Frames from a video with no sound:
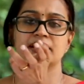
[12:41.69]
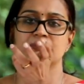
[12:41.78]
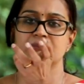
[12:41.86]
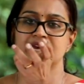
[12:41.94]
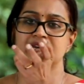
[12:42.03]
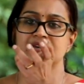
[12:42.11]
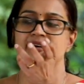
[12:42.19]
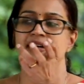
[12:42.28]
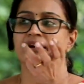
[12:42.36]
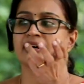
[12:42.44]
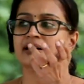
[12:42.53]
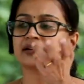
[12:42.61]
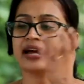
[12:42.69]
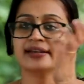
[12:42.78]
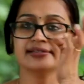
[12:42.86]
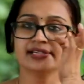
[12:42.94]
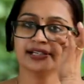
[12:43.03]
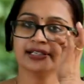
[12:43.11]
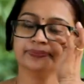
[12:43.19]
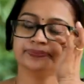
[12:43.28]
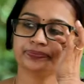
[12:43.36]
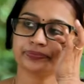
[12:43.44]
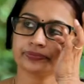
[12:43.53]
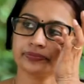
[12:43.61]
male writer,
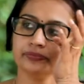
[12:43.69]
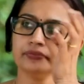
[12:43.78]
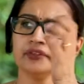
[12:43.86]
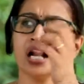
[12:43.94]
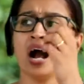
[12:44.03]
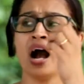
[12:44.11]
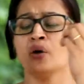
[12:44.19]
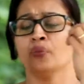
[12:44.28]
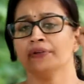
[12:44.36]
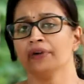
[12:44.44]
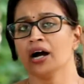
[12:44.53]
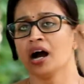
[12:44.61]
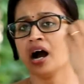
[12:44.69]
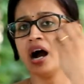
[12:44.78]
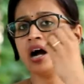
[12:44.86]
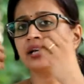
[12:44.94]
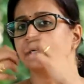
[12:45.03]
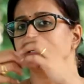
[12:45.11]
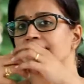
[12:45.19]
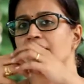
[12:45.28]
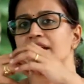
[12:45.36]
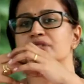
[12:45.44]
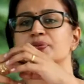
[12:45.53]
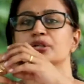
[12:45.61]
however hard he
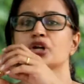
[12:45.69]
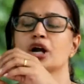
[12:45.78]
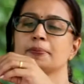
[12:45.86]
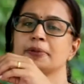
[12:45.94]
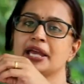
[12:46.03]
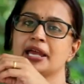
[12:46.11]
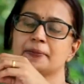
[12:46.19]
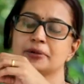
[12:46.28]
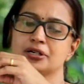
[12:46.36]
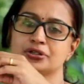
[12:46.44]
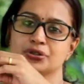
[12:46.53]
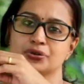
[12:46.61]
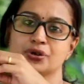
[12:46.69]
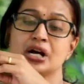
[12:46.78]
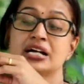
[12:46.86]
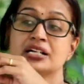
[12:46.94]
tries, will not be able to